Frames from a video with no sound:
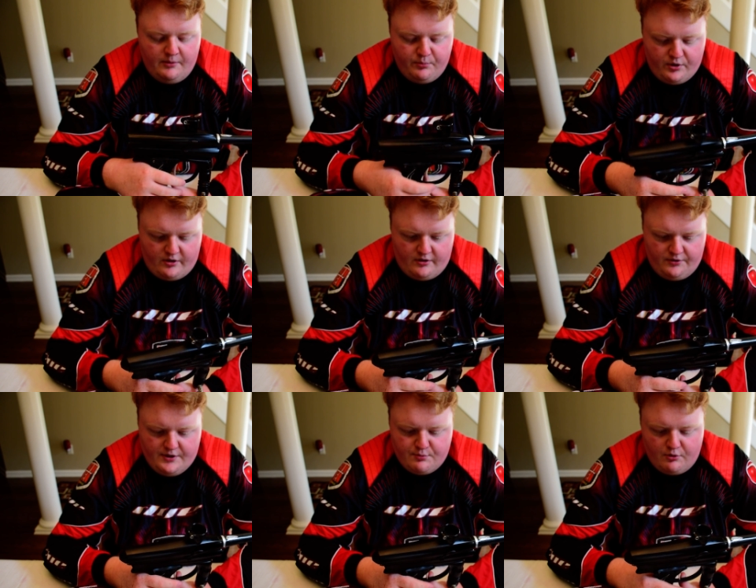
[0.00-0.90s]
But
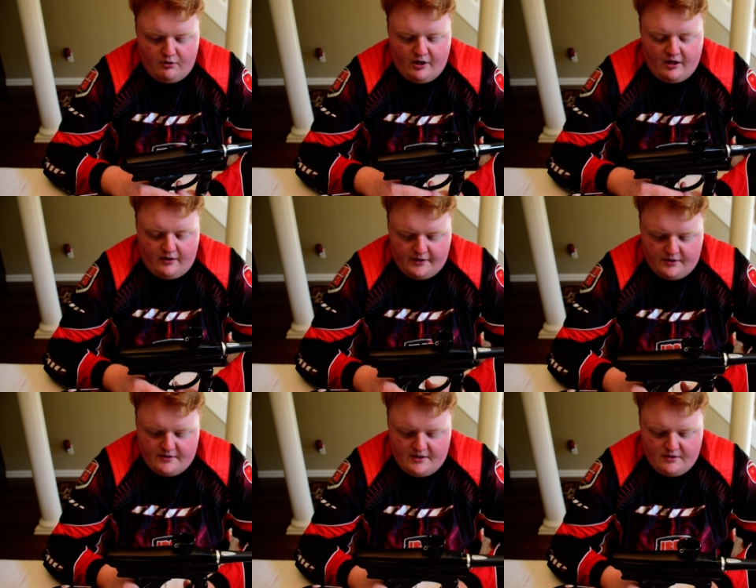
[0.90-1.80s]
these were a lot like the
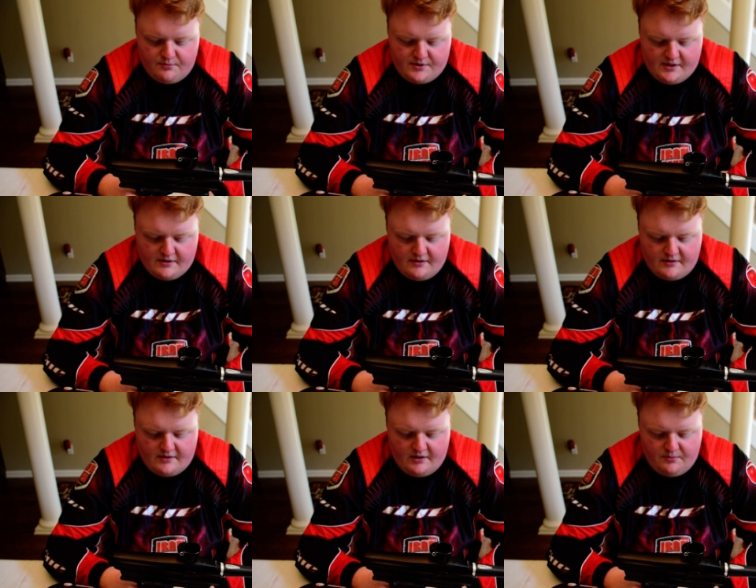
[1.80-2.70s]
DM6s
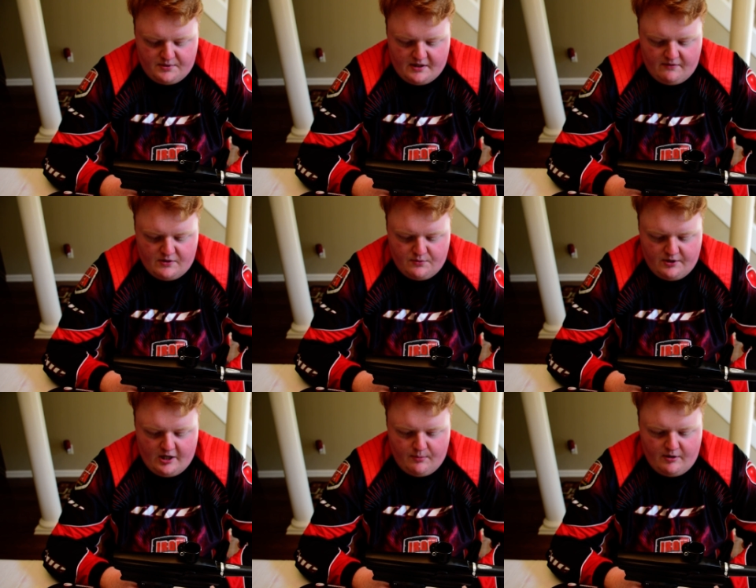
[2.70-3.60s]
and DM7s when they
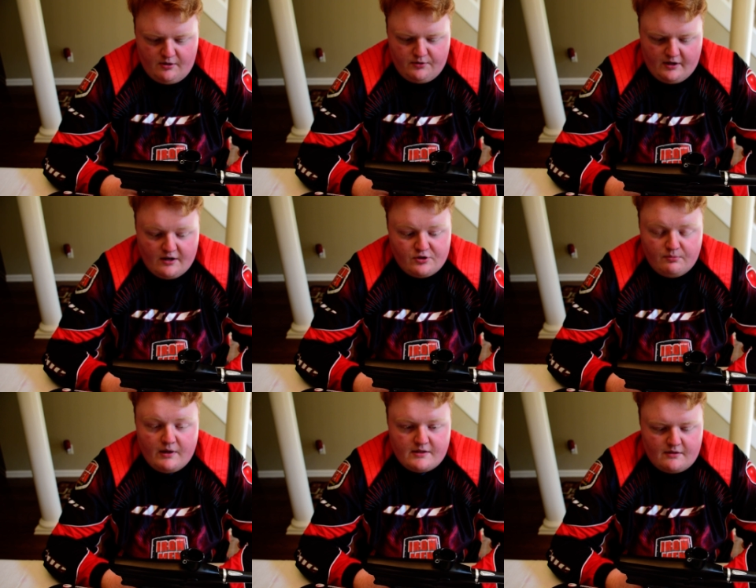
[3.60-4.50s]
came out. They actually
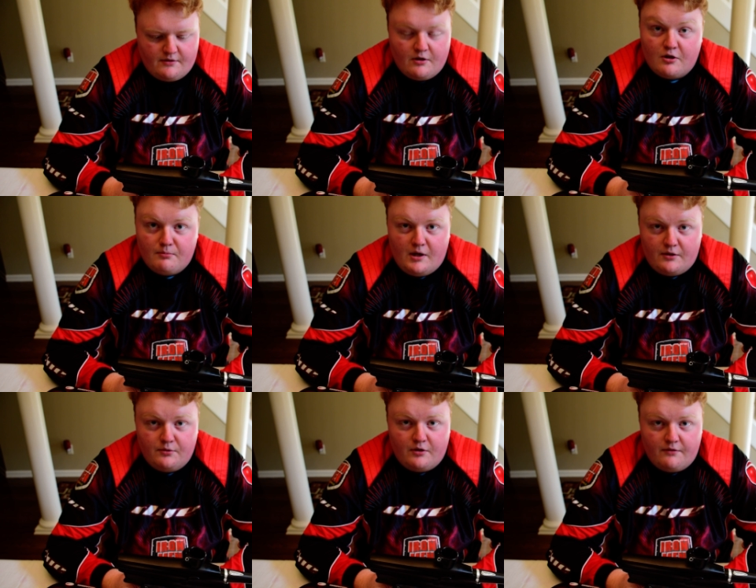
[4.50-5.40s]
basically are
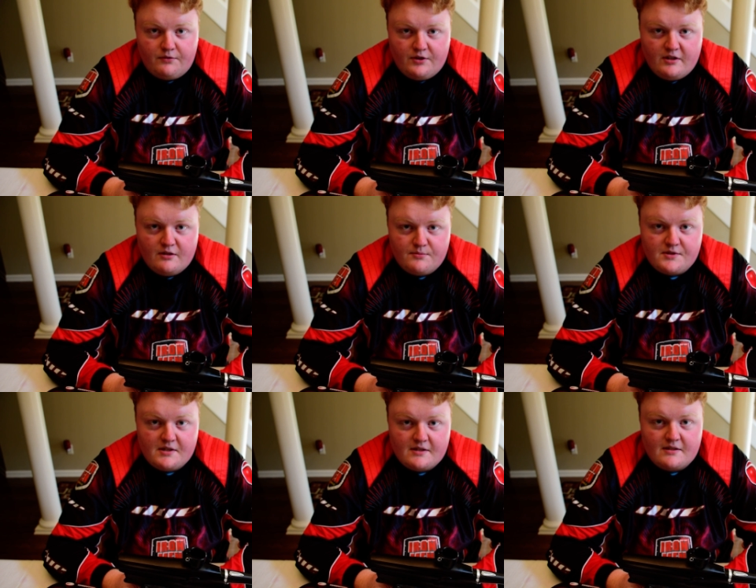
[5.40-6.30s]
modeled off the
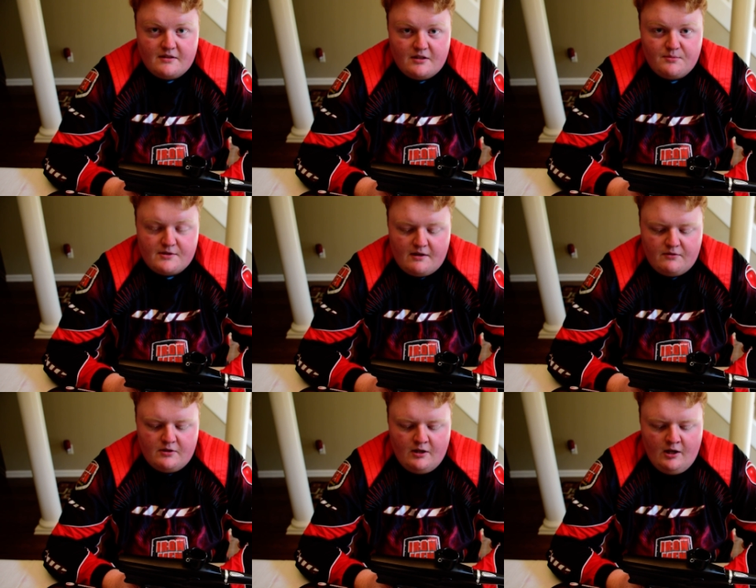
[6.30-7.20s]
DM6 and
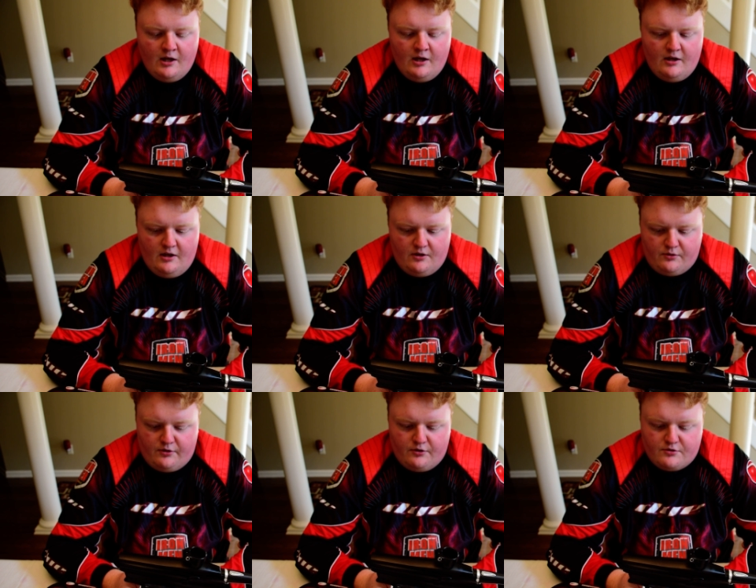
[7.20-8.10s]
DM7. You
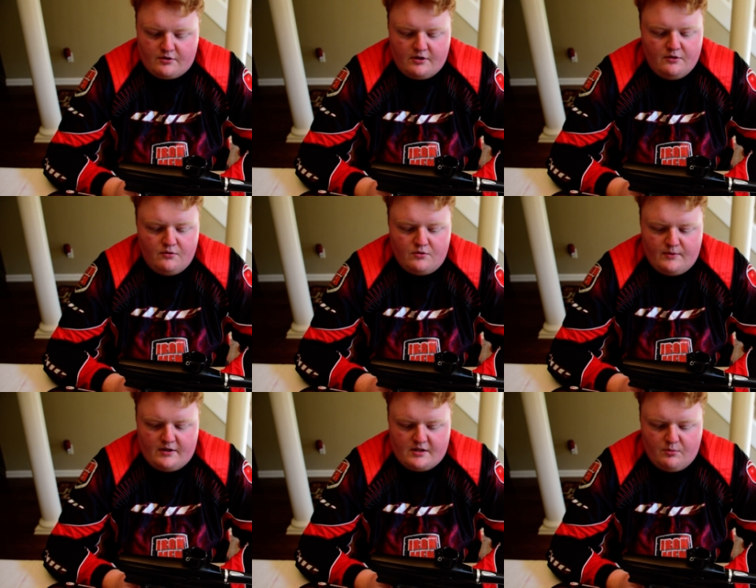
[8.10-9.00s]
know, there's a huge
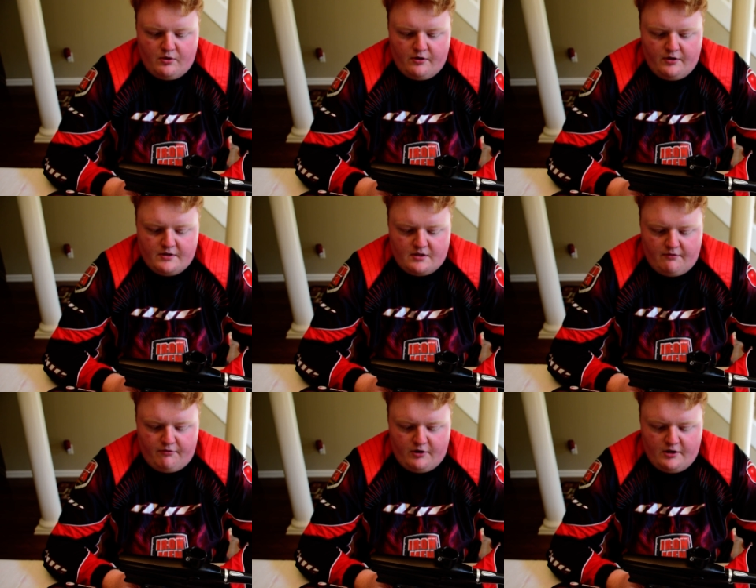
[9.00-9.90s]
amount of similarities in the
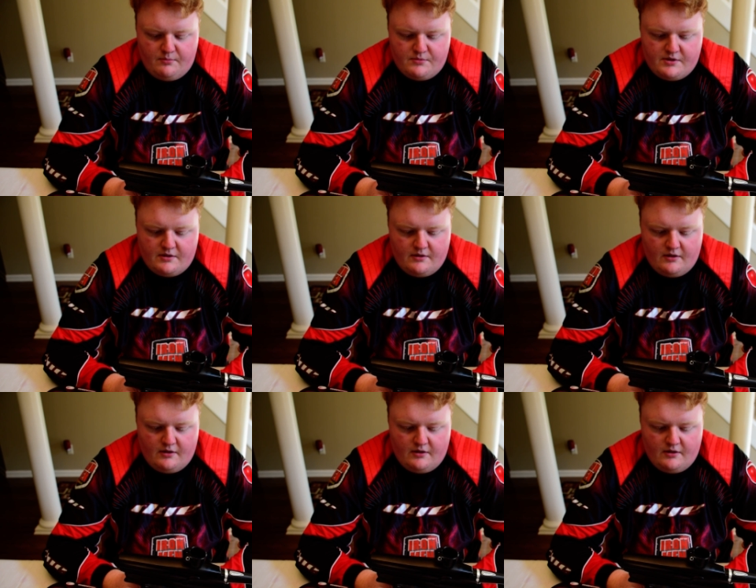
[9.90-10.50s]
frames.